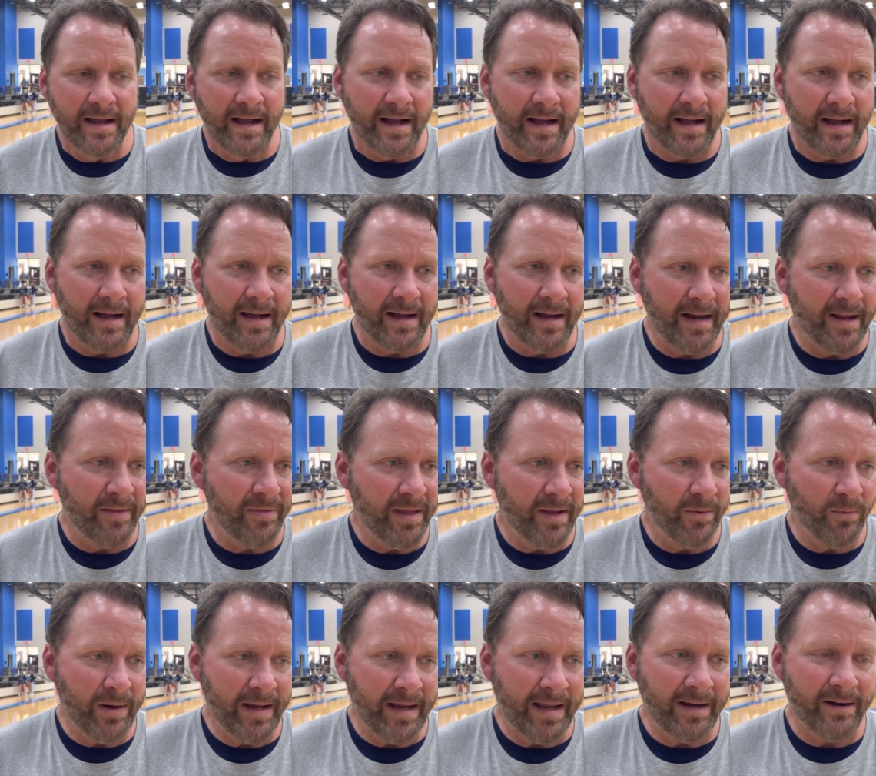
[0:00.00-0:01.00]
Uh, and then
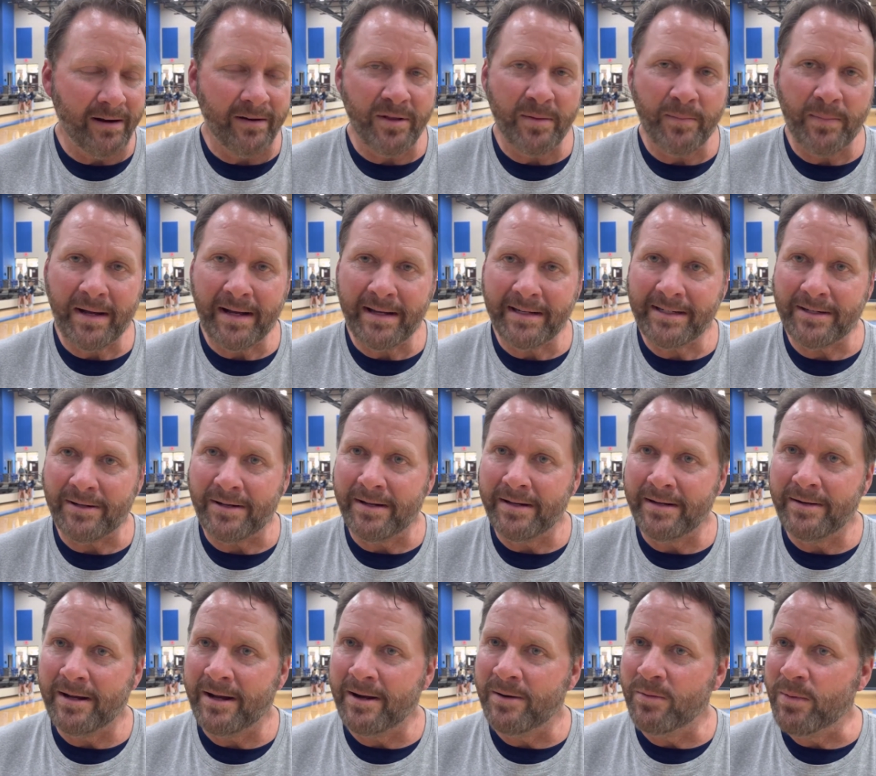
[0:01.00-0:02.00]
we get on the bus
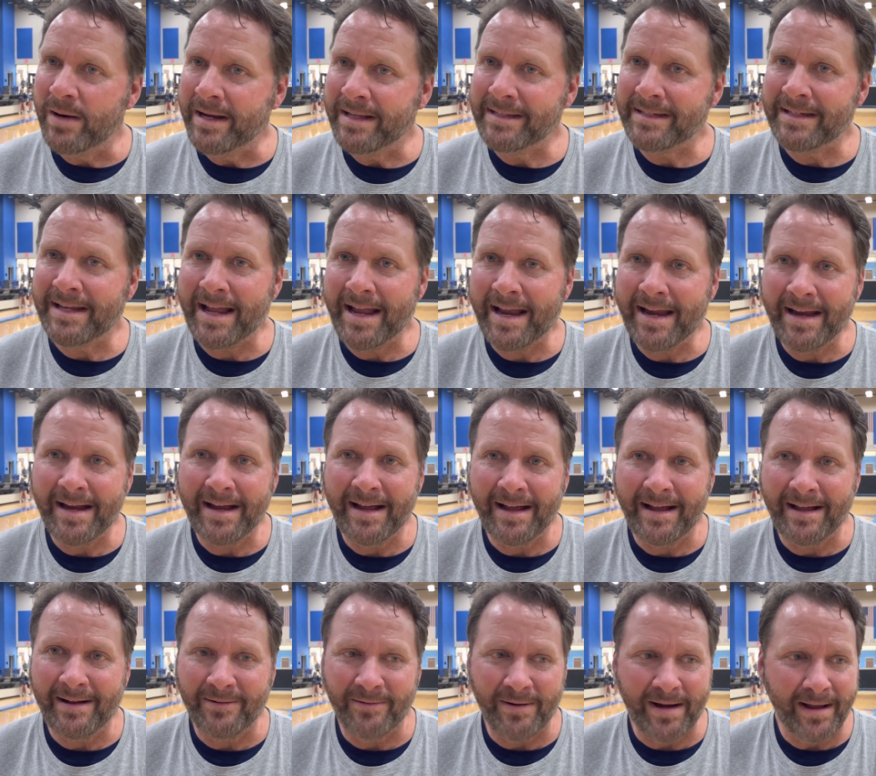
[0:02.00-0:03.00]
on uh, Wednesday
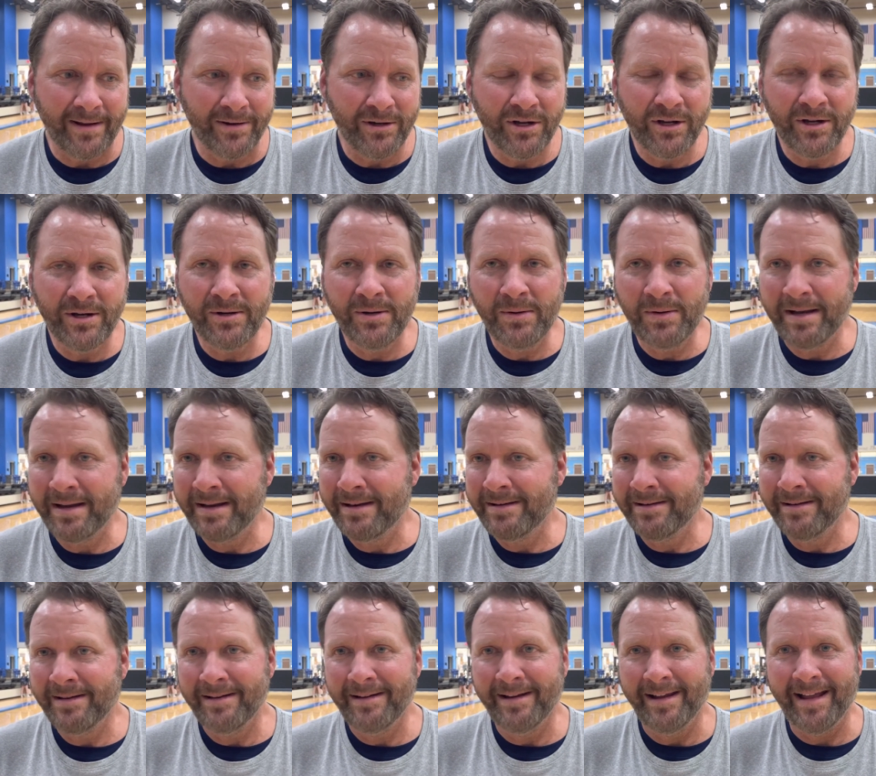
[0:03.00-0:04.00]
uh, around noon and
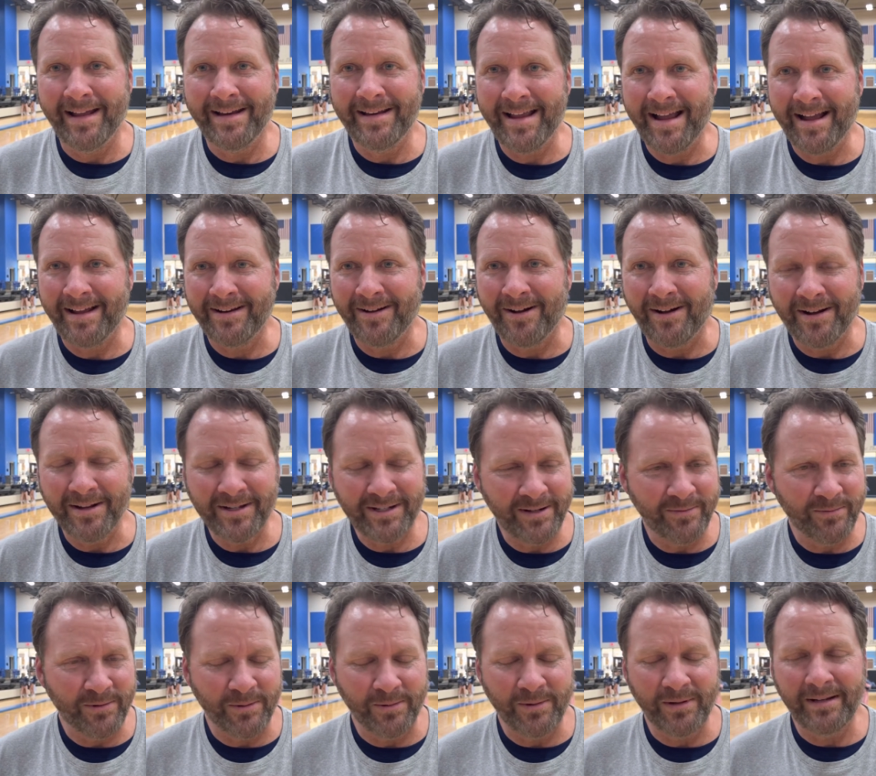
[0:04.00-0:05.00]
head down to Austin.
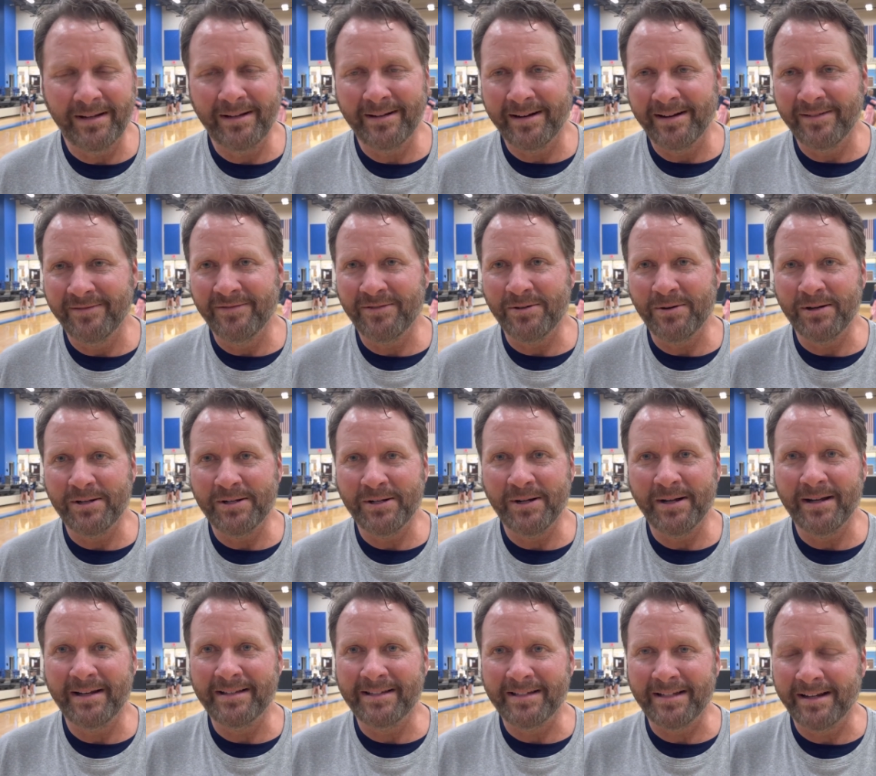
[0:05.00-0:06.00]
We're really looking forward to
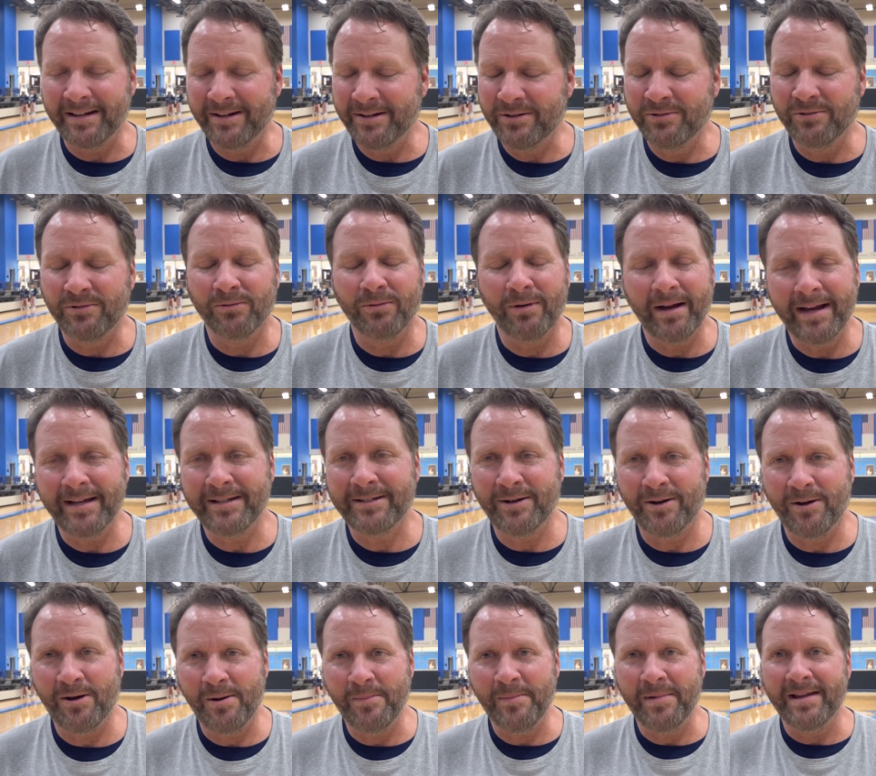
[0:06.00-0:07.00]
it. It's a great
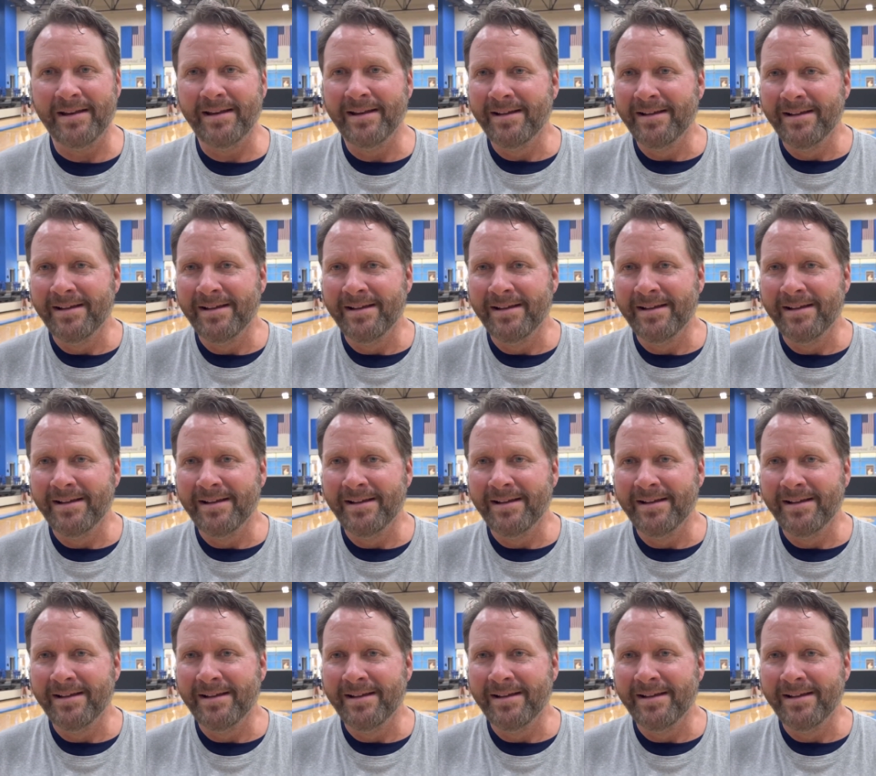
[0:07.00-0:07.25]
tournament.